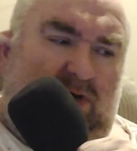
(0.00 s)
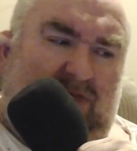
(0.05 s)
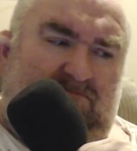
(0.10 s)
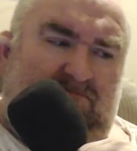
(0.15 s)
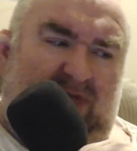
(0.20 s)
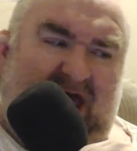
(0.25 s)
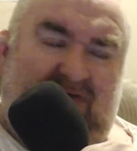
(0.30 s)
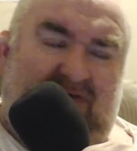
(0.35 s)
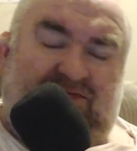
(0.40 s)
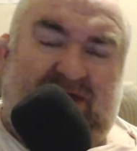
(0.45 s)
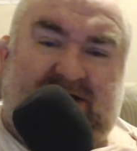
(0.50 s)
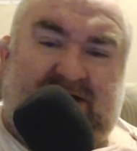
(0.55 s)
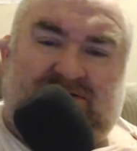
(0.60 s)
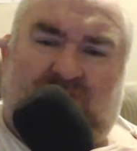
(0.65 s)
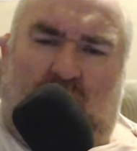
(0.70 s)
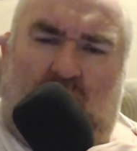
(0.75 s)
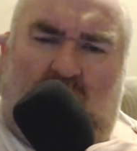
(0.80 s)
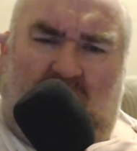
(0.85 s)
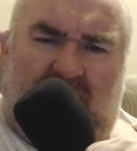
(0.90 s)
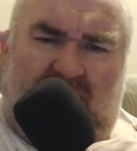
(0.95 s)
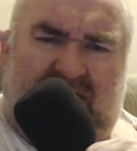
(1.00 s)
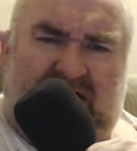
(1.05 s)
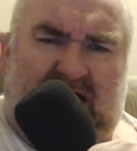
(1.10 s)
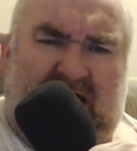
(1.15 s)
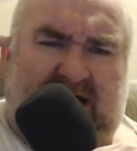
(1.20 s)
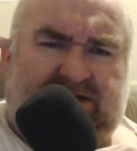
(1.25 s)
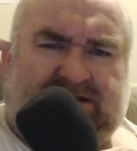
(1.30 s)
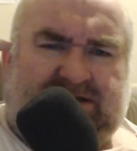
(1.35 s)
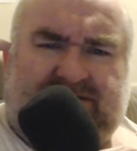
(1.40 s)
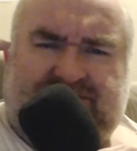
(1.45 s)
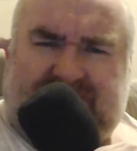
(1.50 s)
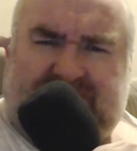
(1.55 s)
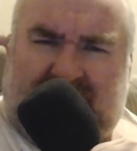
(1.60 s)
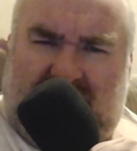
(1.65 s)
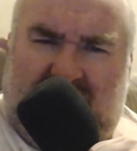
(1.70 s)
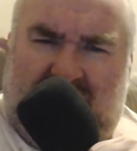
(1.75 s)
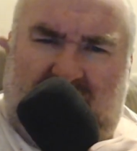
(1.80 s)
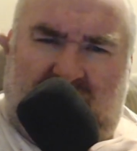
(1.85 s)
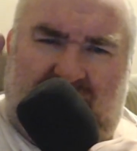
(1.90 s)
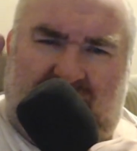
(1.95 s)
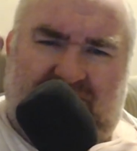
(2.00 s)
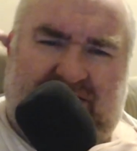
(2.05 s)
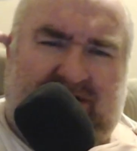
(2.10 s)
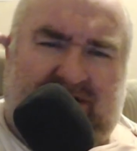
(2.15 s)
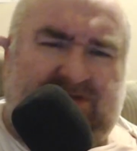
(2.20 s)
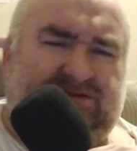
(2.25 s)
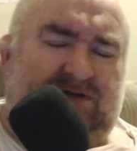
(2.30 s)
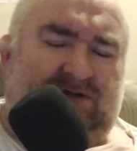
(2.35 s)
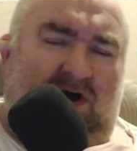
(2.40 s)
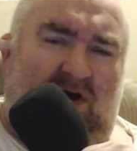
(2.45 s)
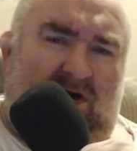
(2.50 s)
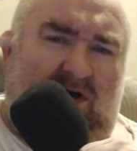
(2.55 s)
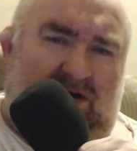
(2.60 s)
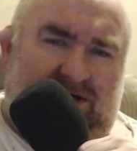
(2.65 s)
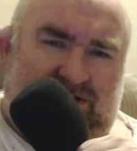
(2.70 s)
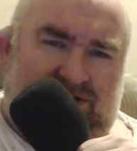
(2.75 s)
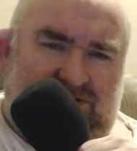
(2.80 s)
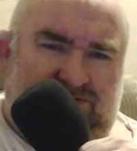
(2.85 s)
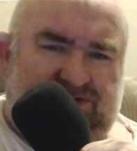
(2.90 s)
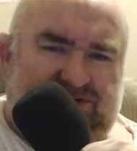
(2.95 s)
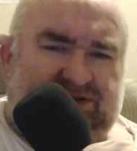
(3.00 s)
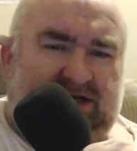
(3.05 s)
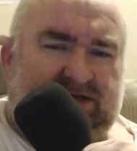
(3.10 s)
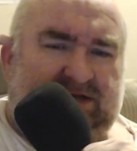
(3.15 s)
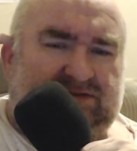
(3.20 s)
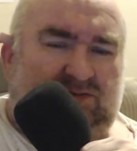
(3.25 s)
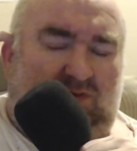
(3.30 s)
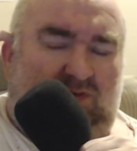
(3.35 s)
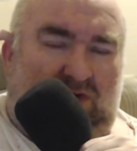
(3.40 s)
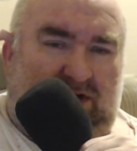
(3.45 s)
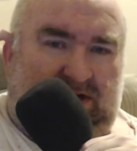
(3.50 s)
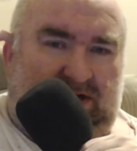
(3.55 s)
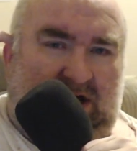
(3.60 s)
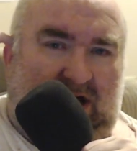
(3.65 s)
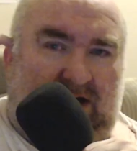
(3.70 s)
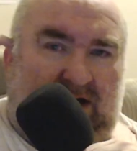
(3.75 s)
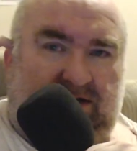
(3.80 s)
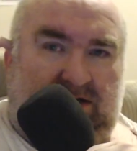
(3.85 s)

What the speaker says: have things organized and figure out where things are and use things and whatnot.